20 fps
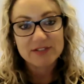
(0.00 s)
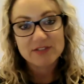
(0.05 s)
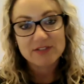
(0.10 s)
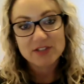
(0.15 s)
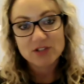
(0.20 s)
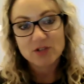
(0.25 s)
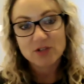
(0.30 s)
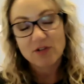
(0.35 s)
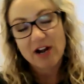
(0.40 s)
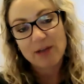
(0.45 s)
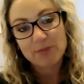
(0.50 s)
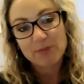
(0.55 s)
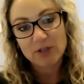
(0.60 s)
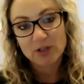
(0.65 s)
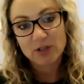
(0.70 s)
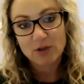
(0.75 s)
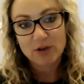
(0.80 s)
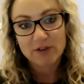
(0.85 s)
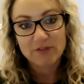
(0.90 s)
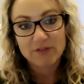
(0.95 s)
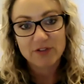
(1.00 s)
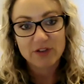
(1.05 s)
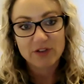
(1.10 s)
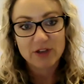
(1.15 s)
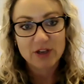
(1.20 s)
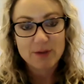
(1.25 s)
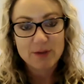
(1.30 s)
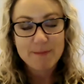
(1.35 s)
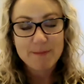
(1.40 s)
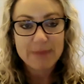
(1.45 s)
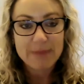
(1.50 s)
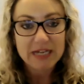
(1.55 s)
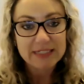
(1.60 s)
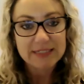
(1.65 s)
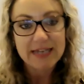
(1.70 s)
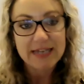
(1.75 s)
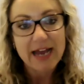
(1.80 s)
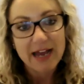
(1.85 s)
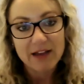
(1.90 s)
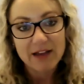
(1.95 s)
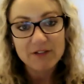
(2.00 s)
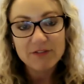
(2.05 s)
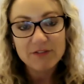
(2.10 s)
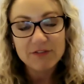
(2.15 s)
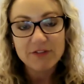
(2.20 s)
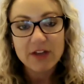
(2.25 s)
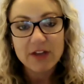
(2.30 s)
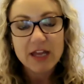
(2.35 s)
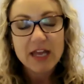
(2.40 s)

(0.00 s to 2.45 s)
of scrap a lot of the must-have